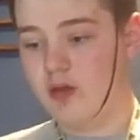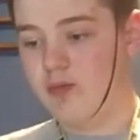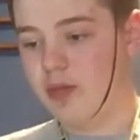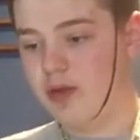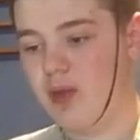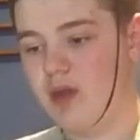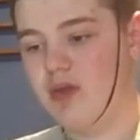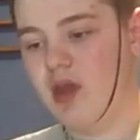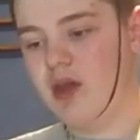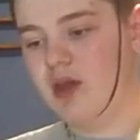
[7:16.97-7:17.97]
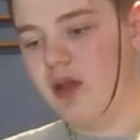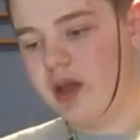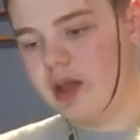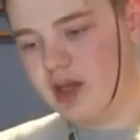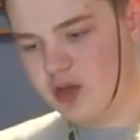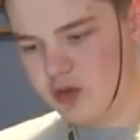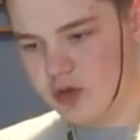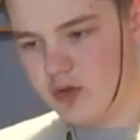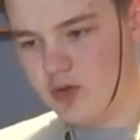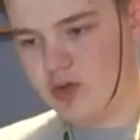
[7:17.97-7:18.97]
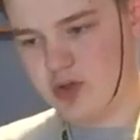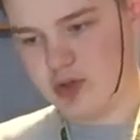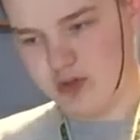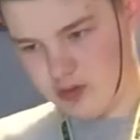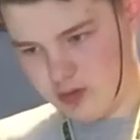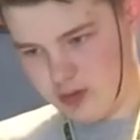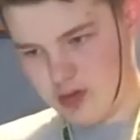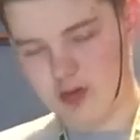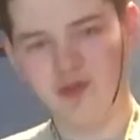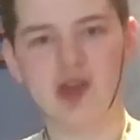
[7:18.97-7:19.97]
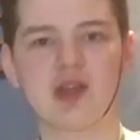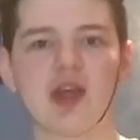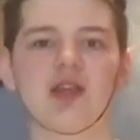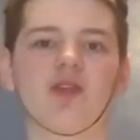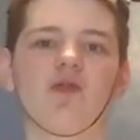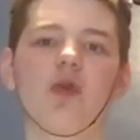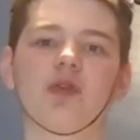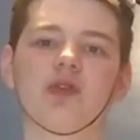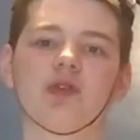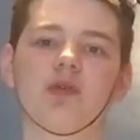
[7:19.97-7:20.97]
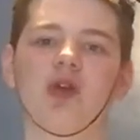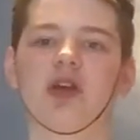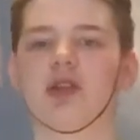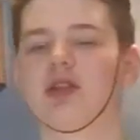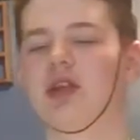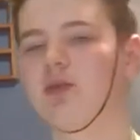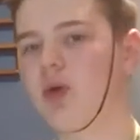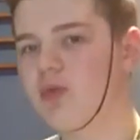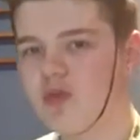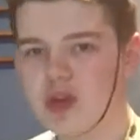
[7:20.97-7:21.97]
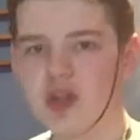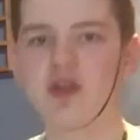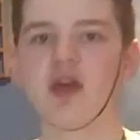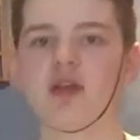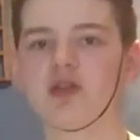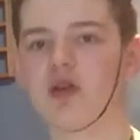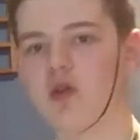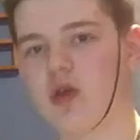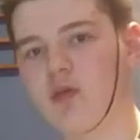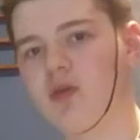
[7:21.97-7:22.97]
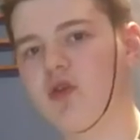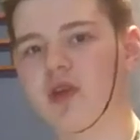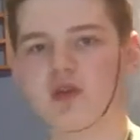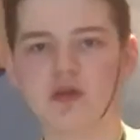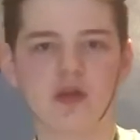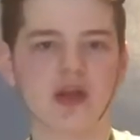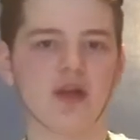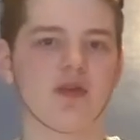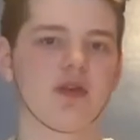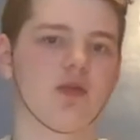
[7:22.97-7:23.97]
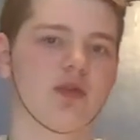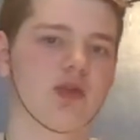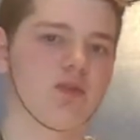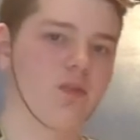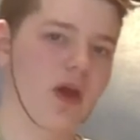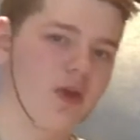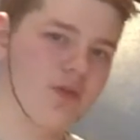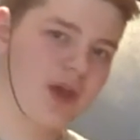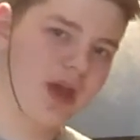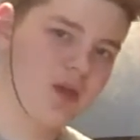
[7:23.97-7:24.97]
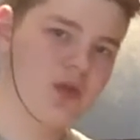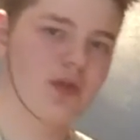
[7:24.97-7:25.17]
But maybe they could like introduce the Fantastic Four in some like team-up movie, then a solo movie, sort of like how they do with Spider-Man